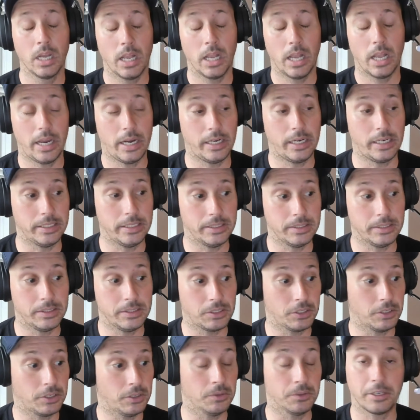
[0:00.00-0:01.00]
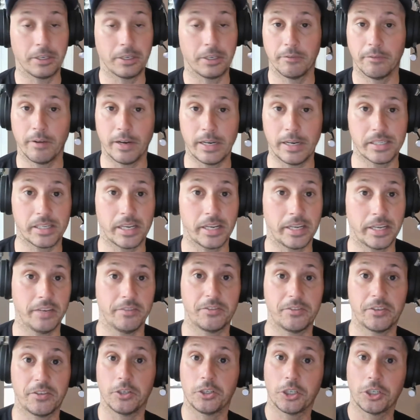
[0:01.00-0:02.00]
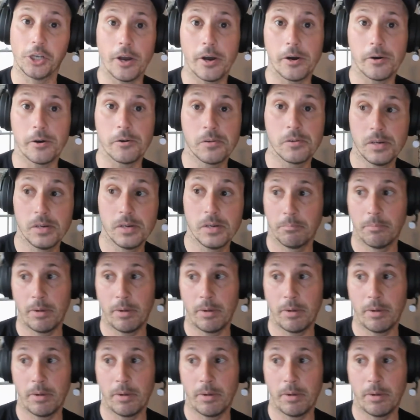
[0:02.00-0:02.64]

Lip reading: And, the advice I give to Joe